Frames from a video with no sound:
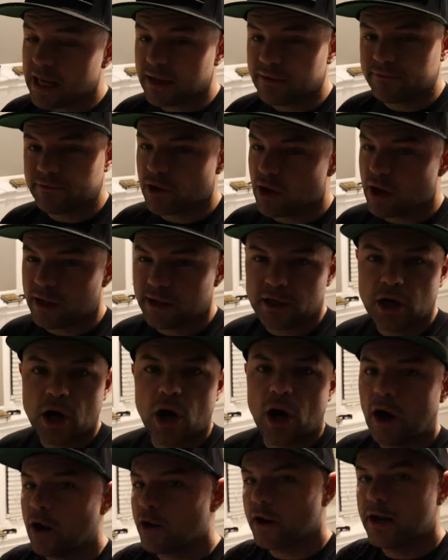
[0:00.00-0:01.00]
hit, if they're on a
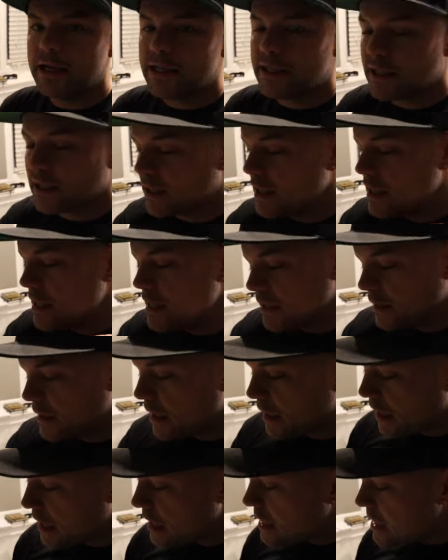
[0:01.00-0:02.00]
car or anything,
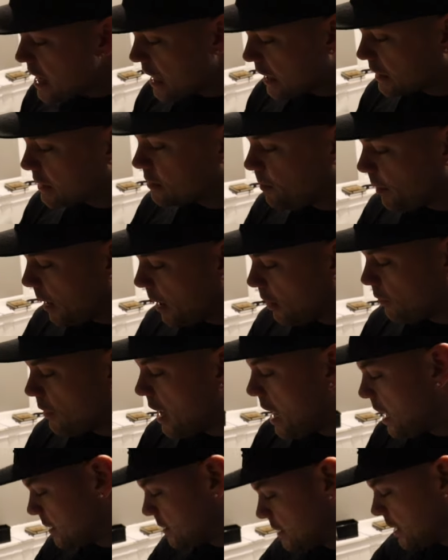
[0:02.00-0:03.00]
they get nicked by a
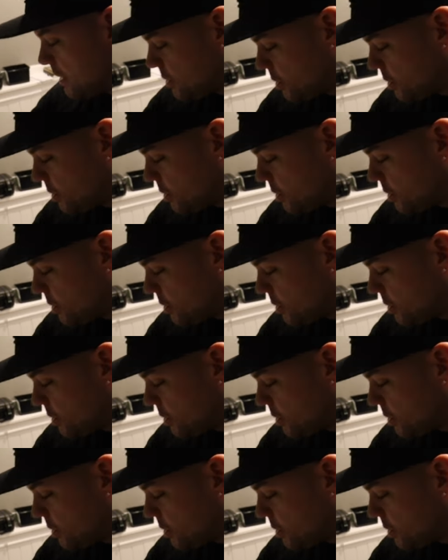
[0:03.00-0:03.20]
rock, they